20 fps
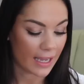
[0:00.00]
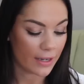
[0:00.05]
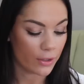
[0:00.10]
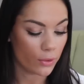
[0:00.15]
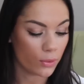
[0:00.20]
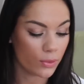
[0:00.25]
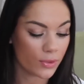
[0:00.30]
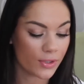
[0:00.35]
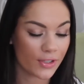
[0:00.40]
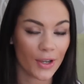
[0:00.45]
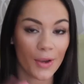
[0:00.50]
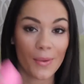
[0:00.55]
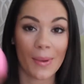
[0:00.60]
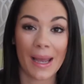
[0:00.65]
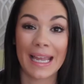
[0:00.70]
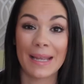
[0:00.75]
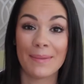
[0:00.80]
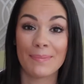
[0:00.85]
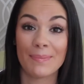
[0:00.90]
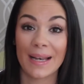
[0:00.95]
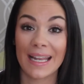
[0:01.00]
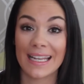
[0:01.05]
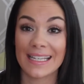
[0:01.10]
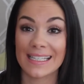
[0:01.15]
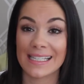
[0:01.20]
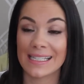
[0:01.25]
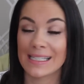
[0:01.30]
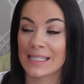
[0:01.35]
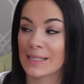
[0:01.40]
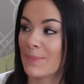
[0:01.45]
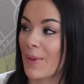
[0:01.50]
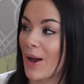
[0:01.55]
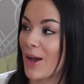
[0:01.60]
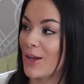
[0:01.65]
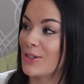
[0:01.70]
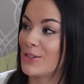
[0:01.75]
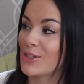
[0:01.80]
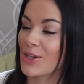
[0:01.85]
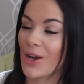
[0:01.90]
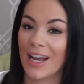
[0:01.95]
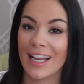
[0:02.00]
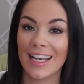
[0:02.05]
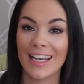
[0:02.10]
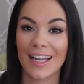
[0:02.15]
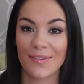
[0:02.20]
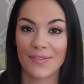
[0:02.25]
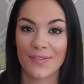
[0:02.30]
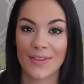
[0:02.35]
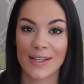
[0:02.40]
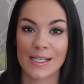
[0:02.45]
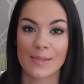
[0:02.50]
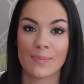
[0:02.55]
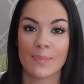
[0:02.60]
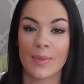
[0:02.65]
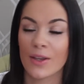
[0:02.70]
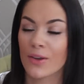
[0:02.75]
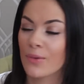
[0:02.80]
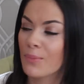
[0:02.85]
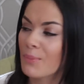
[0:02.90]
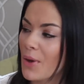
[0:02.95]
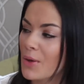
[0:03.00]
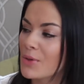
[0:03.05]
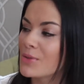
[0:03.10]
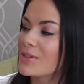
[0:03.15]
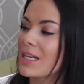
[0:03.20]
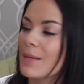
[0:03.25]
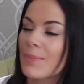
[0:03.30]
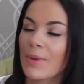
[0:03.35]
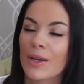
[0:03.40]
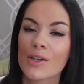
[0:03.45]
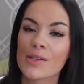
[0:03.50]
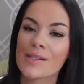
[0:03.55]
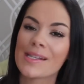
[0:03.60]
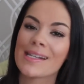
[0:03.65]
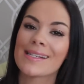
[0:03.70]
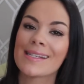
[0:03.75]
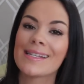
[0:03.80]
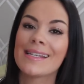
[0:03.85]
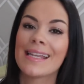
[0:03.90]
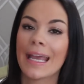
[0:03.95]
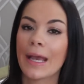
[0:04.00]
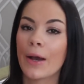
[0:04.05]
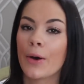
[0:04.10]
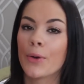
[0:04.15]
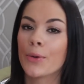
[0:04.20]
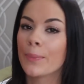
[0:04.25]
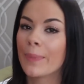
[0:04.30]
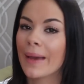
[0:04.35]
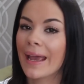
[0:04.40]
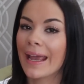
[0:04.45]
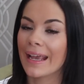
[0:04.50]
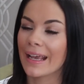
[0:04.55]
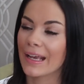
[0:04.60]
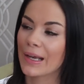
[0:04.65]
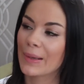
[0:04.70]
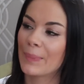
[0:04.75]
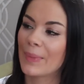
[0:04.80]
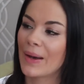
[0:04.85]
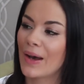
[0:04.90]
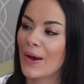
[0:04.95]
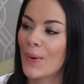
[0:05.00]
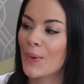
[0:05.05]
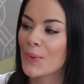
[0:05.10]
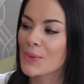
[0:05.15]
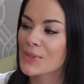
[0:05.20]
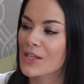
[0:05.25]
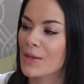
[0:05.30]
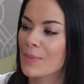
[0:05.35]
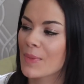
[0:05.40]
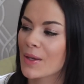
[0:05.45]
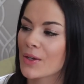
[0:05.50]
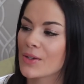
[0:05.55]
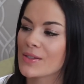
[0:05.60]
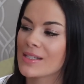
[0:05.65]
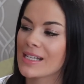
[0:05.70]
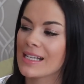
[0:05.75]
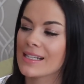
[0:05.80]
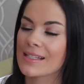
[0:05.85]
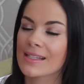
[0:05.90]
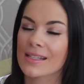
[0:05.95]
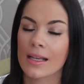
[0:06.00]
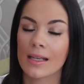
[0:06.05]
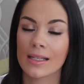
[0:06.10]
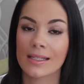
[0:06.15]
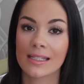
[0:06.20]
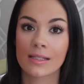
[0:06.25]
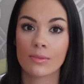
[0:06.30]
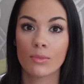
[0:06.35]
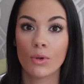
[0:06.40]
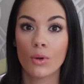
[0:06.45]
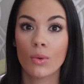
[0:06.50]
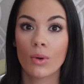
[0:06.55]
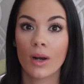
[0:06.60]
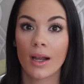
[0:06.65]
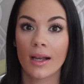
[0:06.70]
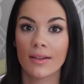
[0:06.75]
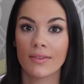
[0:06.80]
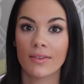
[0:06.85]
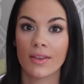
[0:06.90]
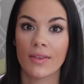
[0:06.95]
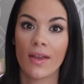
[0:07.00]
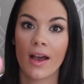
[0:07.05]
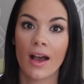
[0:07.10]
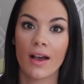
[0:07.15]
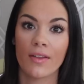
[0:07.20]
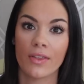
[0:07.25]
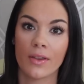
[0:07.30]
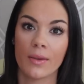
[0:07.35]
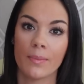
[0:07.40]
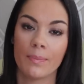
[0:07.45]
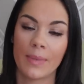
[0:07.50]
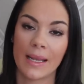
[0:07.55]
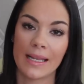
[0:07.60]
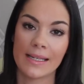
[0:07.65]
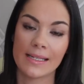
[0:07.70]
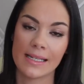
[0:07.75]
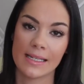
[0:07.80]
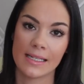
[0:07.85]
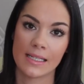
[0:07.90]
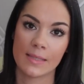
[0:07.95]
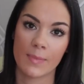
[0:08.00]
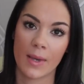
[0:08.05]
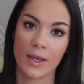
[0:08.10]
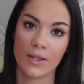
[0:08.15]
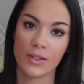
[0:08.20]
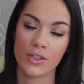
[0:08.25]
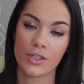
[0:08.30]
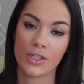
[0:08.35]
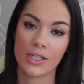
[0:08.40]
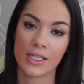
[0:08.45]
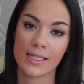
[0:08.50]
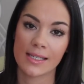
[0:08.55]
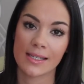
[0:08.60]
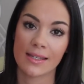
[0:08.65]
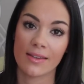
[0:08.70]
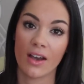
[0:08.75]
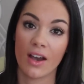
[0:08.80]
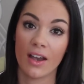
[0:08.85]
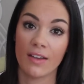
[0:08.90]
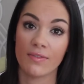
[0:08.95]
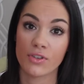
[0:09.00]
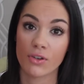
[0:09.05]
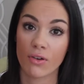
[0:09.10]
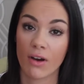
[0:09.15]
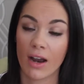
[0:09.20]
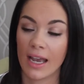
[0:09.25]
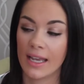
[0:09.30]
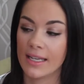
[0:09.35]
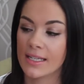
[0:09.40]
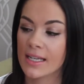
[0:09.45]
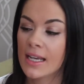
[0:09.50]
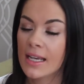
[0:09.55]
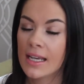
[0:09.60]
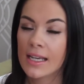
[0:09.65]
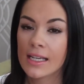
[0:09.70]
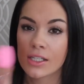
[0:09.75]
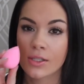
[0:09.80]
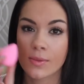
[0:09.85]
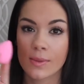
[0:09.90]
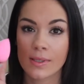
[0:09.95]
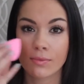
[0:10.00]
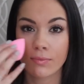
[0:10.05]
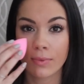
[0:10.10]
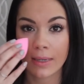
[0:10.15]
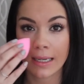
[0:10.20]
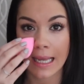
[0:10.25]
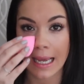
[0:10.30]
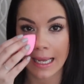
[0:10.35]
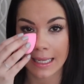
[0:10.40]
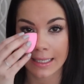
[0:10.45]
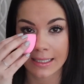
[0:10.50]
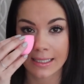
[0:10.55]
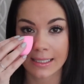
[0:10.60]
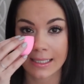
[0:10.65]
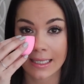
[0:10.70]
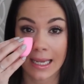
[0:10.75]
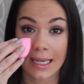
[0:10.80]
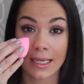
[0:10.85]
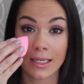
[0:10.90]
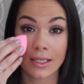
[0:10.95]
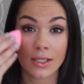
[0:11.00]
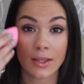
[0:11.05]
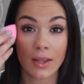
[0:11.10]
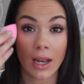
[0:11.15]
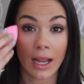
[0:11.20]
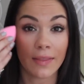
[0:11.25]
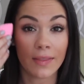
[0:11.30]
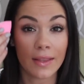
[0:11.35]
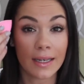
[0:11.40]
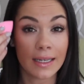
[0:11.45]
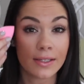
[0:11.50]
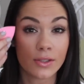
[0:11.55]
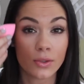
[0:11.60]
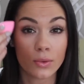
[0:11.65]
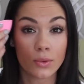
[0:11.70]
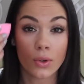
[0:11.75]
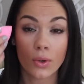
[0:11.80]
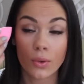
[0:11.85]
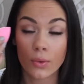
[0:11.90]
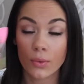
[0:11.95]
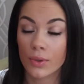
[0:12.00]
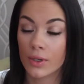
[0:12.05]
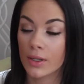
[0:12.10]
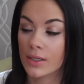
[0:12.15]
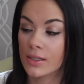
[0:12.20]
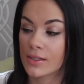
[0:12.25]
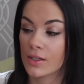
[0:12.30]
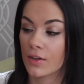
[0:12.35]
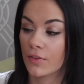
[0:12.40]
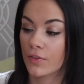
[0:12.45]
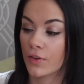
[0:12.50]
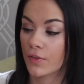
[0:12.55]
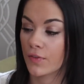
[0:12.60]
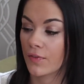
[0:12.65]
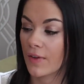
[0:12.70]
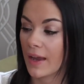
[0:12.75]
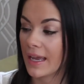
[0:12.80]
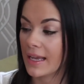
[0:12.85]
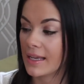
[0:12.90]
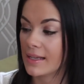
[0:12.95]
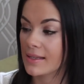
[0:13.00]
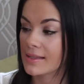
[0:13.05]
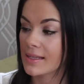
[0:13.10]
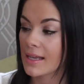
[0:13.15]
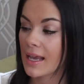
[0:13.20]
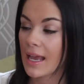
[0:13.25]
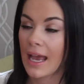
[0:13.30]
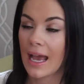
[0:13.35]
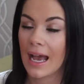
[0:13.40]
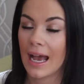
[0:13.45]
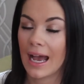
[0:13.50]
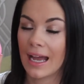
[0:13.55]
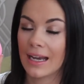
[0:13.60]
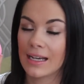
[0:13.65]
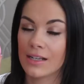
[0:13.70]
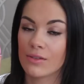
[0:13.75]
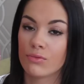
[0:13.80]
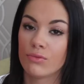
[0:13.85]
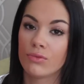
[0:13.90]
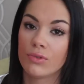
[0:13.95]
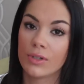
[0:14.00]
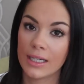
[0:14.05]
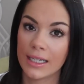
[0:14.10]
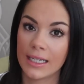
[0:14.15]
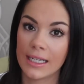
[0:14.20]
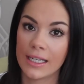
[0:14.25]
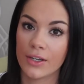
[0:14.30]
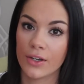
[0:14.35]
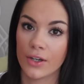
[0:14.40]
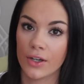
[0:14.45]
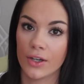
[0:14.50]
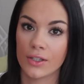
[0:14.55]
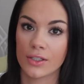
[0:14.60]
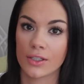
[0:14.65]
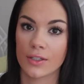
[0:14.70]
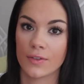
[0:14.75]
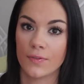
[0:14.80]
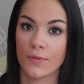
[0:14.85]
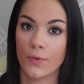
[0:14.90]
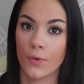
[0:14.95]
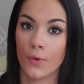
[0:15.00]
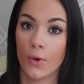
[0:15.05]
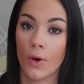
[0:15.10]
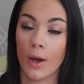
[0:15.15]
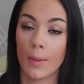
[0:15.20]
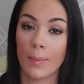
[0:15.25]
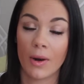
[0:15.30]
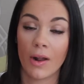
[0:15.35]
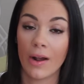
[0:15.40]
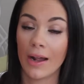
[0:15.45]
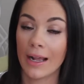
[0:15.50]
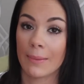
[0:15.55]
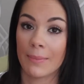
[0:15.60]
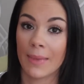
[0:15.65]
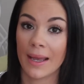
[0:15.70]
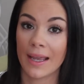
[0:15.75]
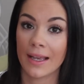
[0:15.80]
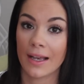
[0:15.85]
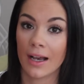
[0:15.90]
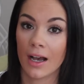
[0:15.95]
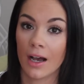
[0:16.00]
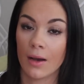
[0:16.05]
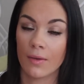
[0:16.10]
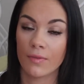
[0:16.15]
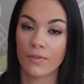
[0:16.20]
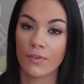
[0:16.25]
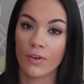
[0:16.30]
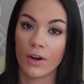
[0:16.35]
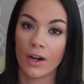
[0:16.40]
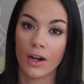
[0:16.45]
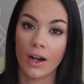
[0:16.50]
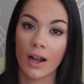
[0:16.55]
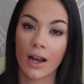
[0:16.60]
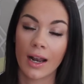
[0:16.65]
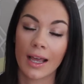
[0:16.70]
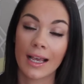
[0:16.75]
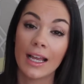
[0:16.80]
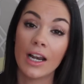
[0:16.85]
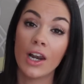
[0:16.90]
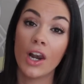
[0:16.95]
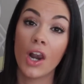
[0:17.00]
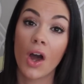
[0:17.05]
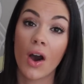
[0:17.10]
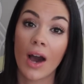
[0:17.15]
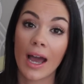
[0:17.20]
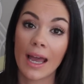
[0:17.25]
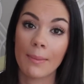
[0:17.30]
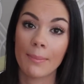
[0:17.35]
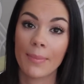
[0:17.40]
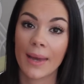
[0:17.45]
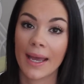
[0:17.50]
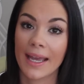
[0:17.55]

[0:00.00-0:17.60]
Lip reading: And also a blending sponge. I love this mostly because it's neon pink, but also because it's smaller than the other blending sponges that I've tried. So it's really handy to get into like the little corners of your face, and it's really good for applying makeup for like a light